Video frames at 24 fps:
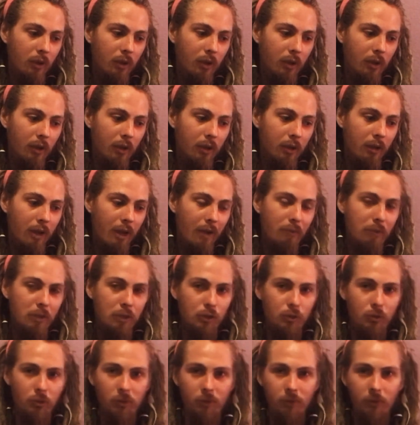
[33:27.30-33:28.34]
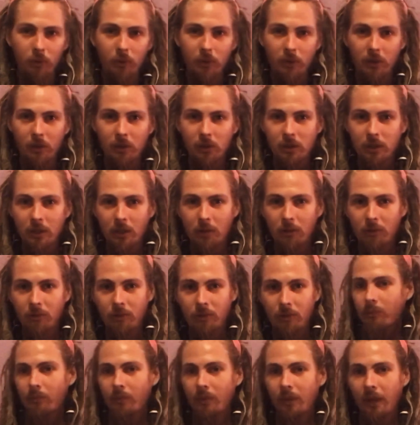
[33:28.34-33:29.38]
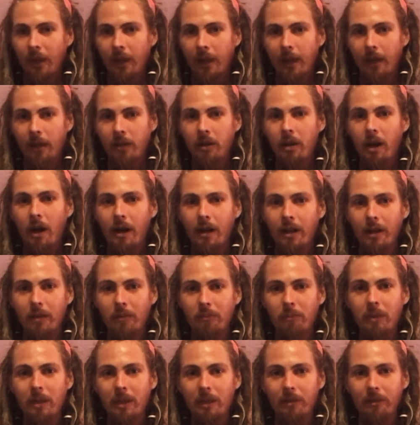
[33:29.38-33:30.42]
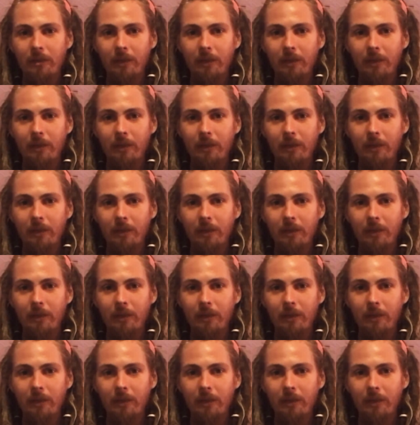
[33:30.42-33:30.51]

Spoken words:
not be truthful with yourself and not admit